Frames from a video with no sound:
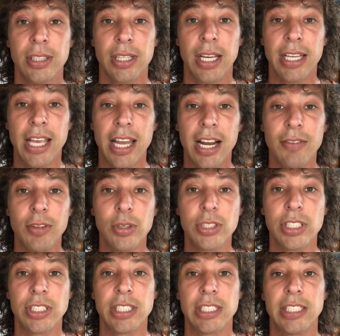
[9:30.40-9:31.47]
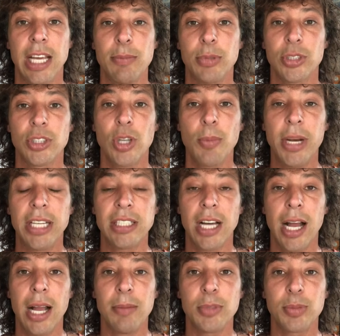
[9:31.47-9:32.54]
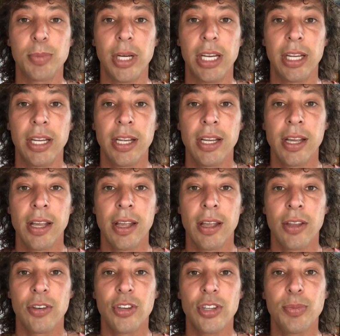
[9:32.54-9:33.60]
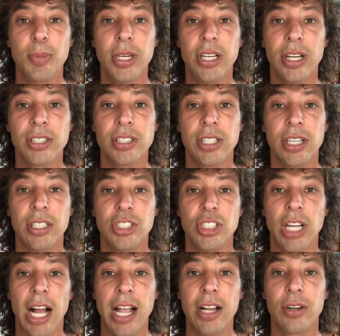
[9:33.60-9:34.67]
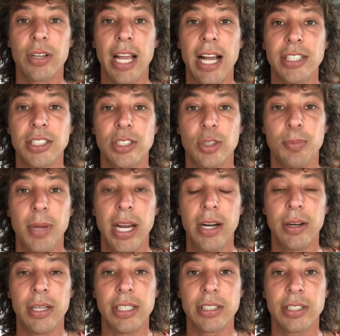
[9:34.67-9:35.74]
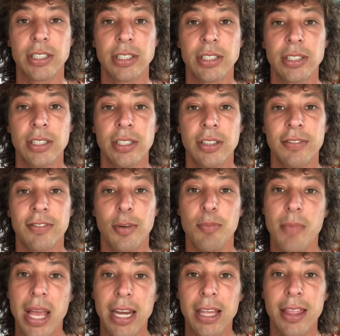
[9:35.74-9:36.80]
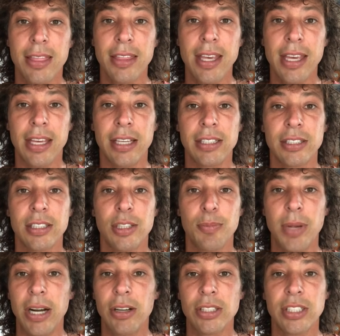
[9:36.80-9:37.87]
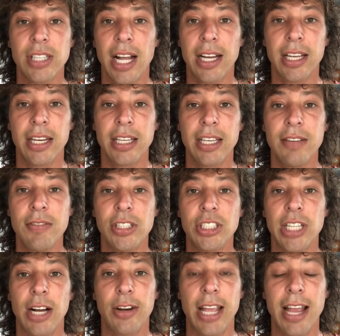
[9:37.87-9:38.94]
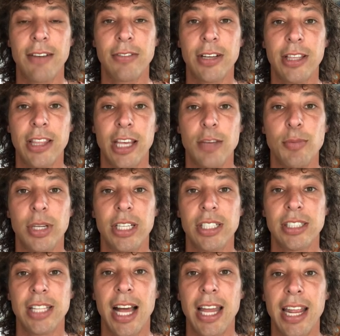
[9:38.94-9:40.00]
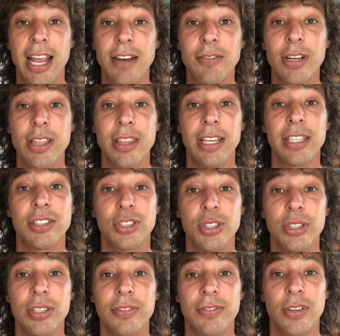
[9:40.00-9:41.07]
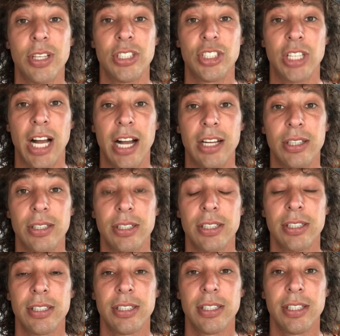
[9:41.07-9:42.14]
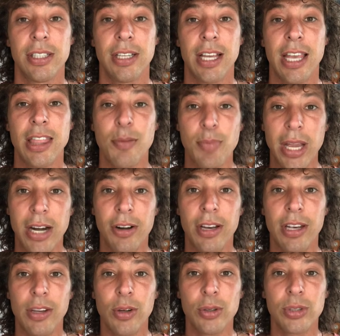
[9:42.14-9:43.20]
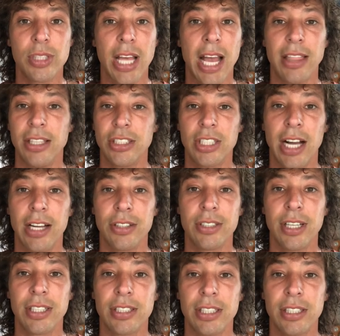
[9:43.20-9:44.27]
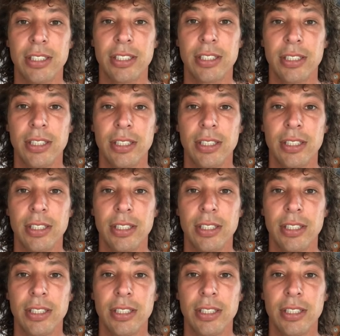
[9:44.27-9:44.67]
Again, I've used this example so many times, but just because a child asks their parents for many things, the parent's not going to give the child everything because not everything is good for the child. And the parent knows that and the child doesn't.